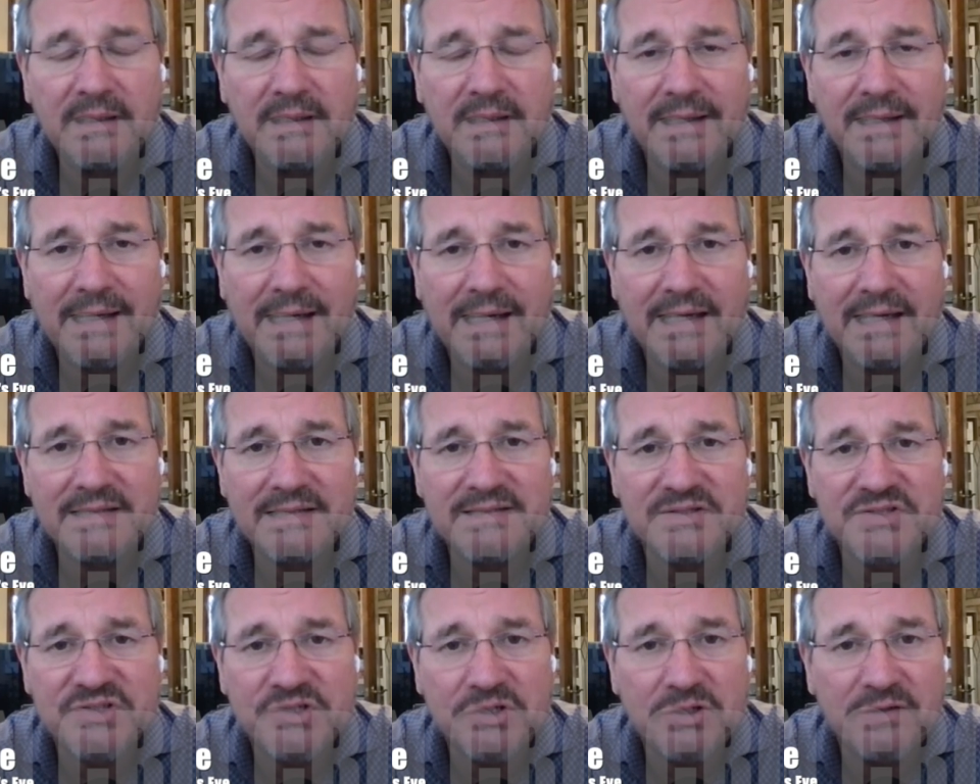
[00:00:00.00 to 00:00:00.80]
Uh, as
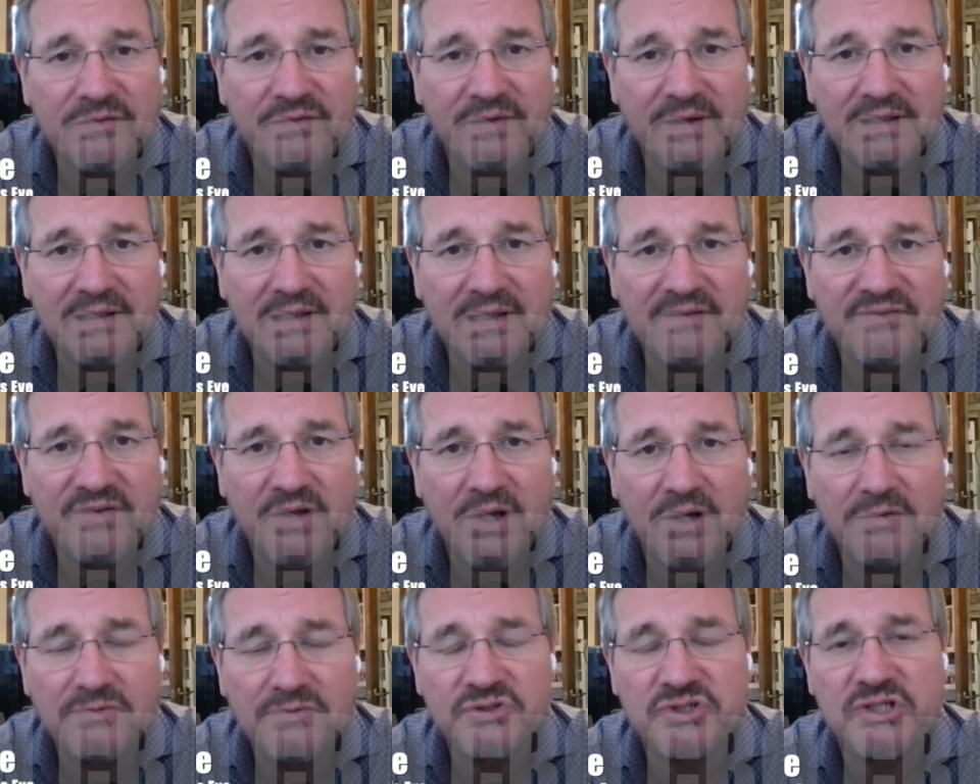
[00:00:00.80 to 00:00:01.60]
a certified life
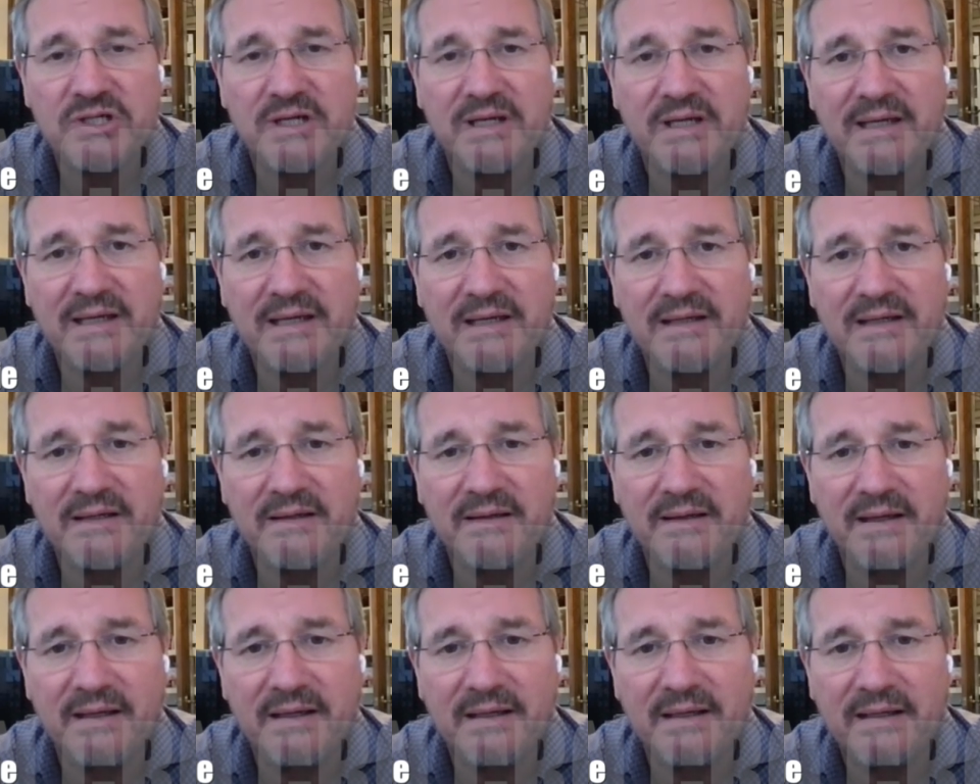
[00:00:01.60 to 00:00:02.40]
coach
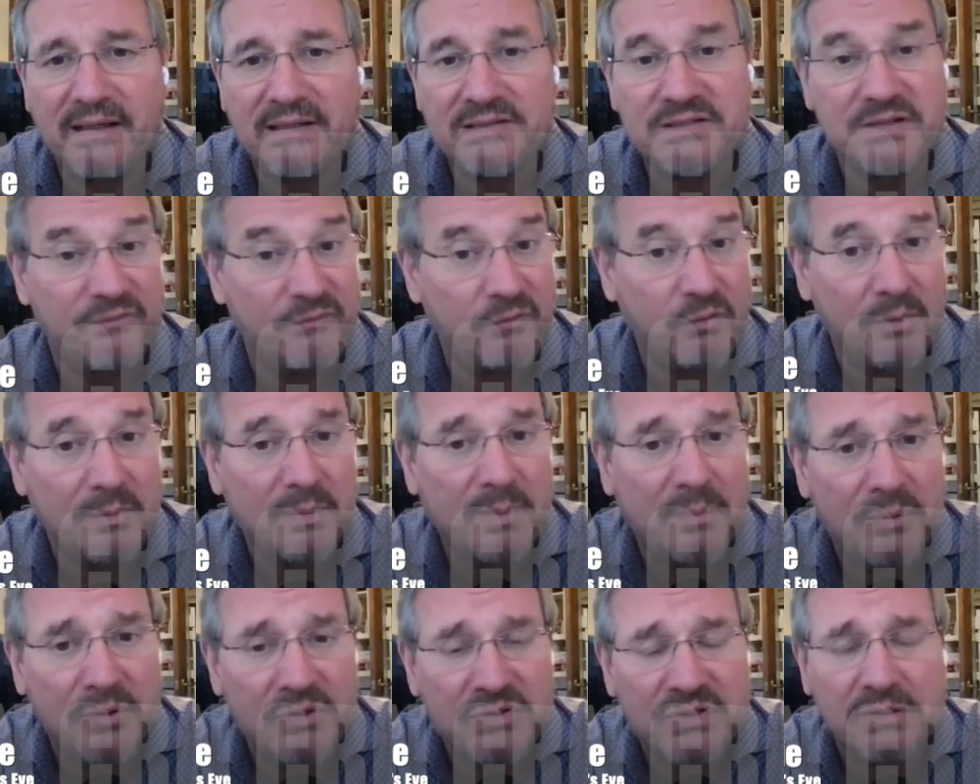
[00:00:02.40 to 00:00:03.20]
and uh, as a
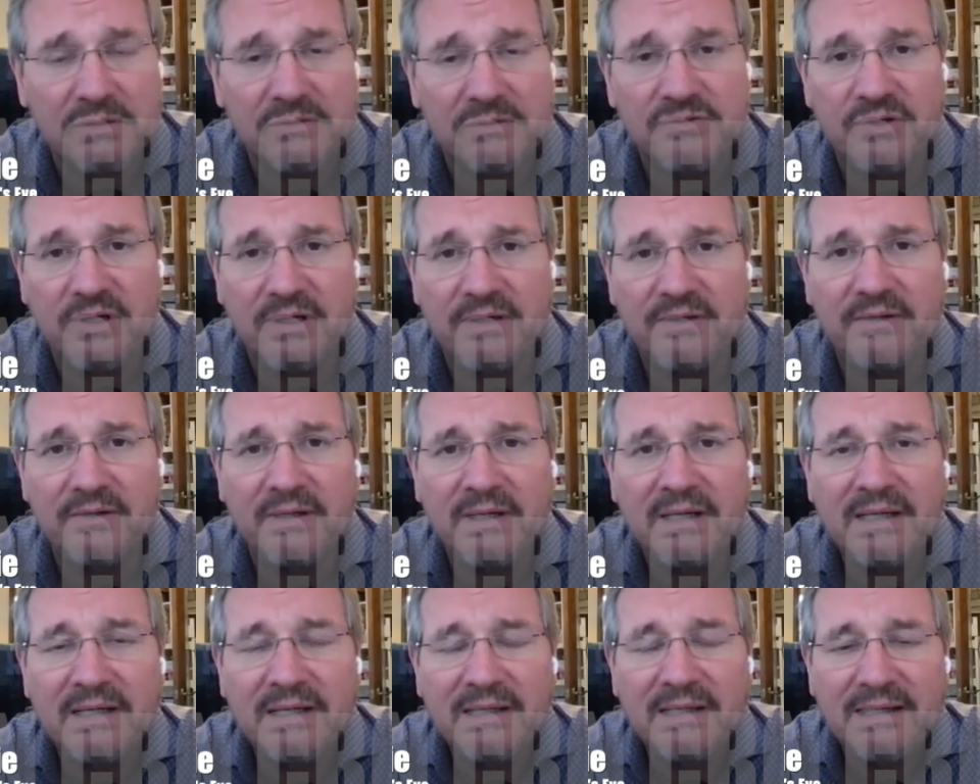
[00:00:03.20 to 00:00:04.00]
former personal trainer,
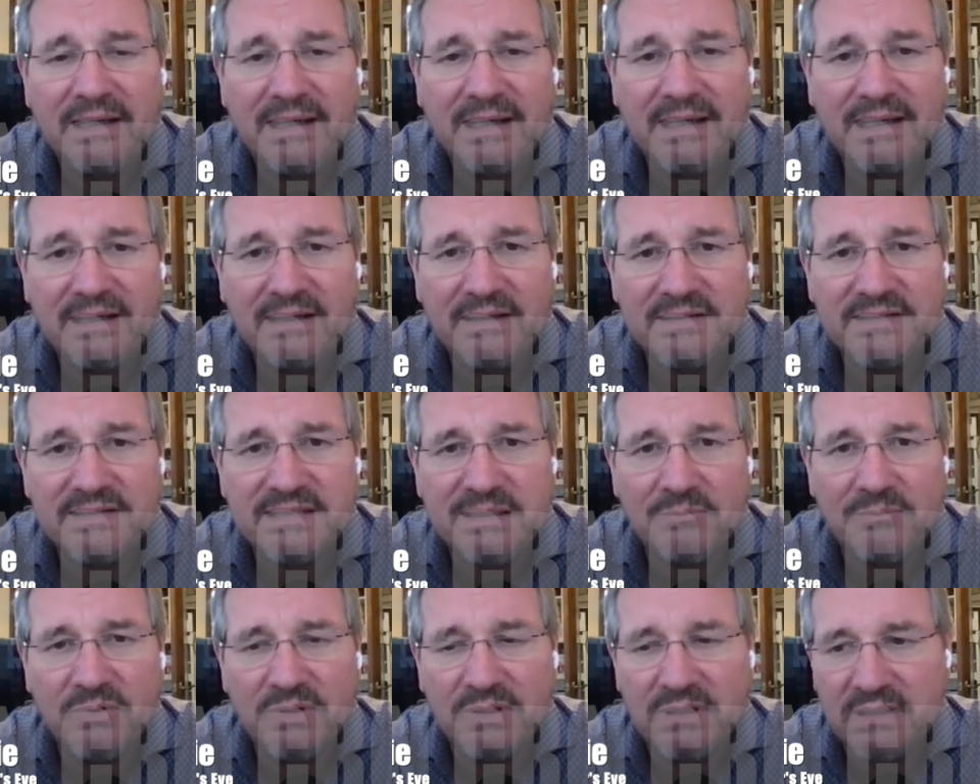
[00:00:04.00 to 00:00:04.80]
and as
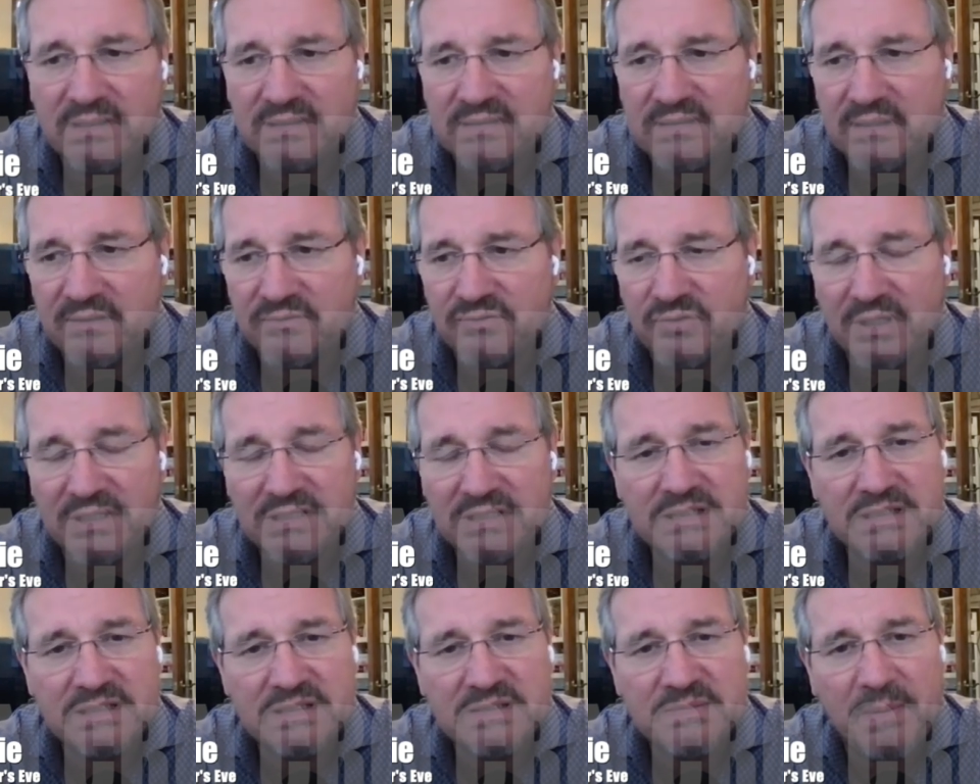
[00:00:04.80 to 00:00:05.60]
someone that uh, tries
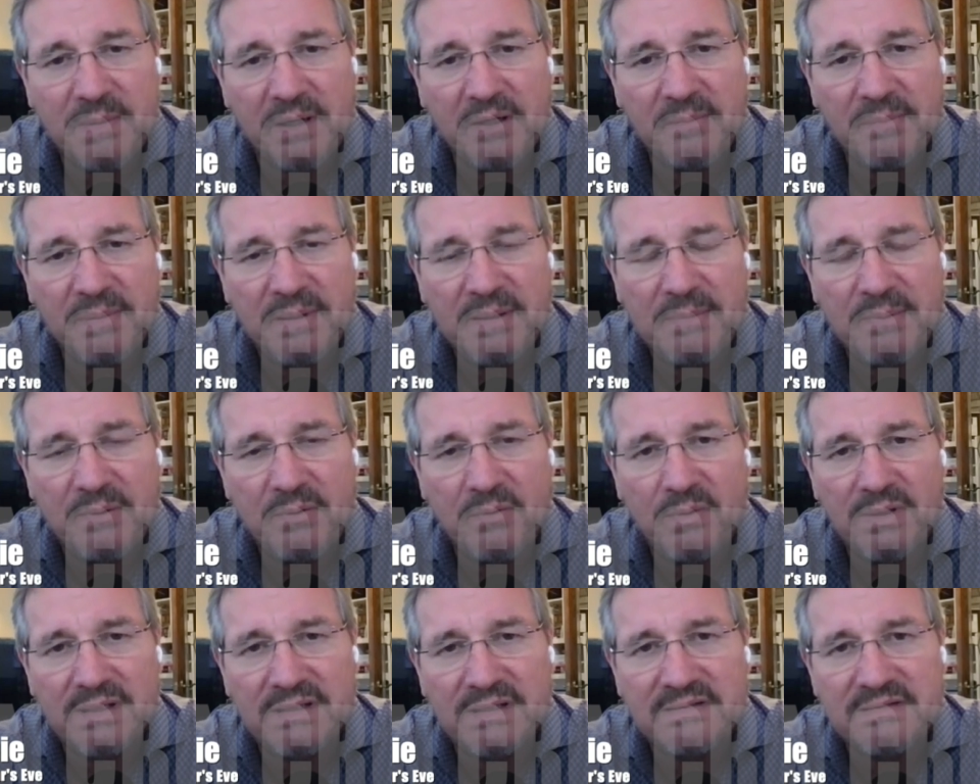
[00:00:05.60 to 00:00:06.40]
to inspire
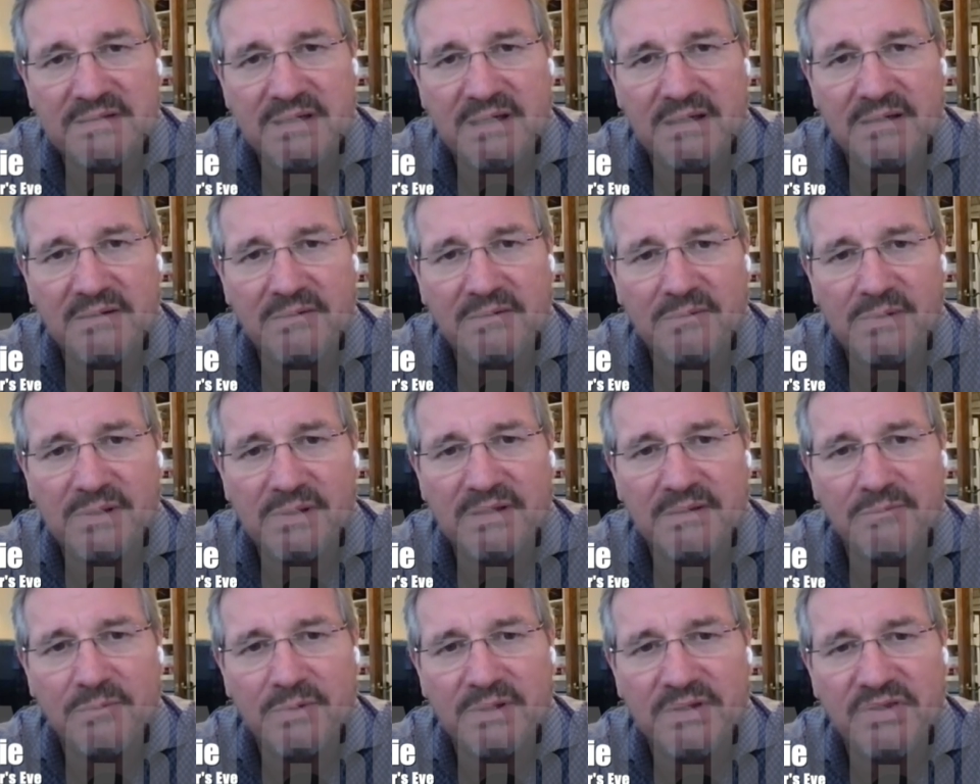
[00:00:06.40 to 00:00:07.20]
people, what uh,
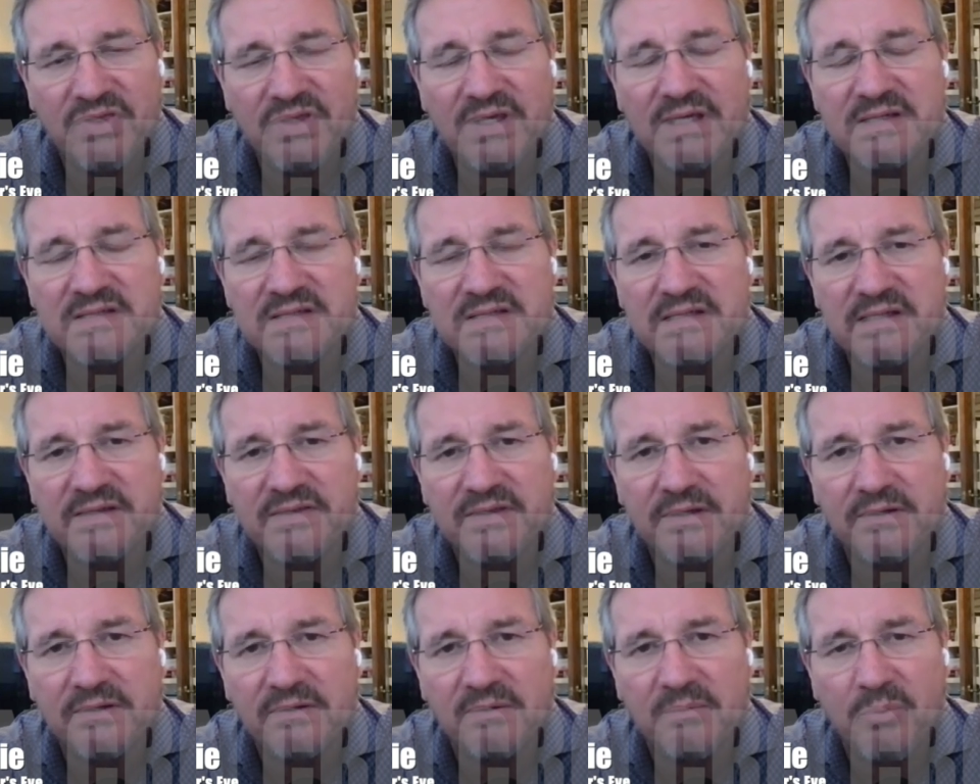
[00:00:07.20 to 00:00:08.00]
what what things do you
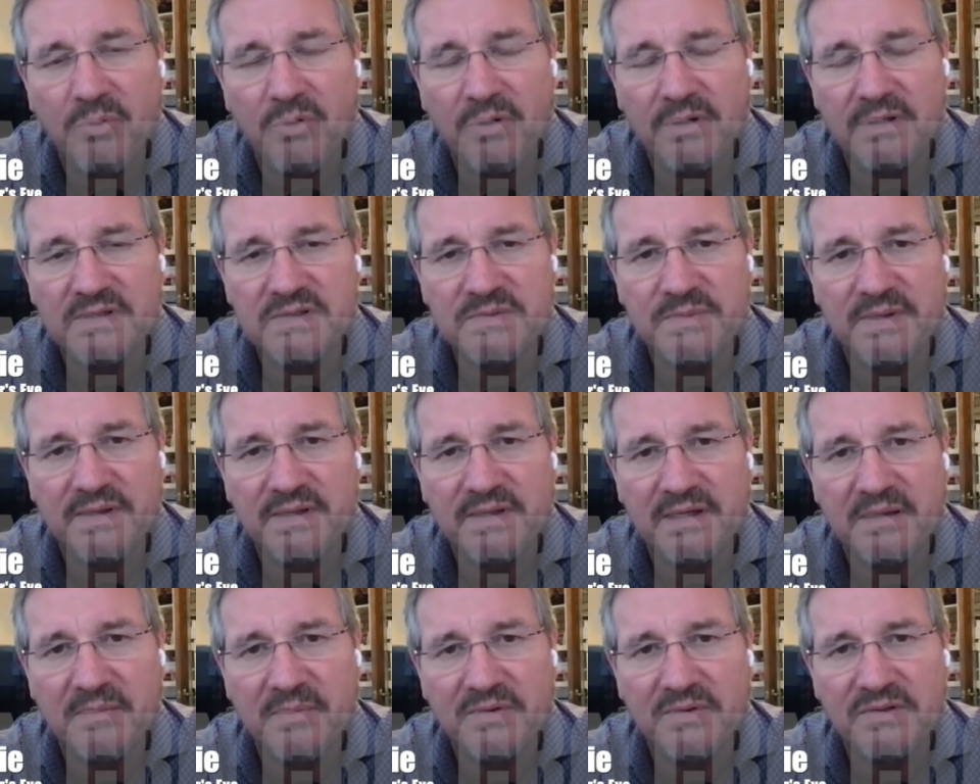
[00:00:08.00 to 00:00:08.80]
think are important as we
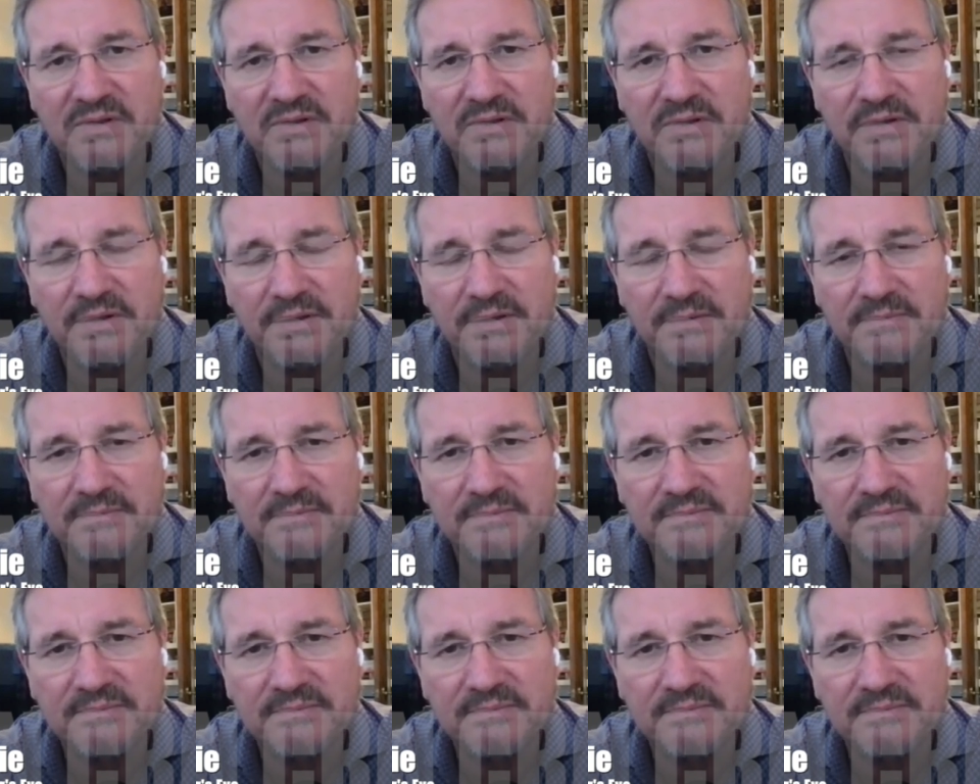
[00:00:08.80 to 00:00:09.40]
think about the new year?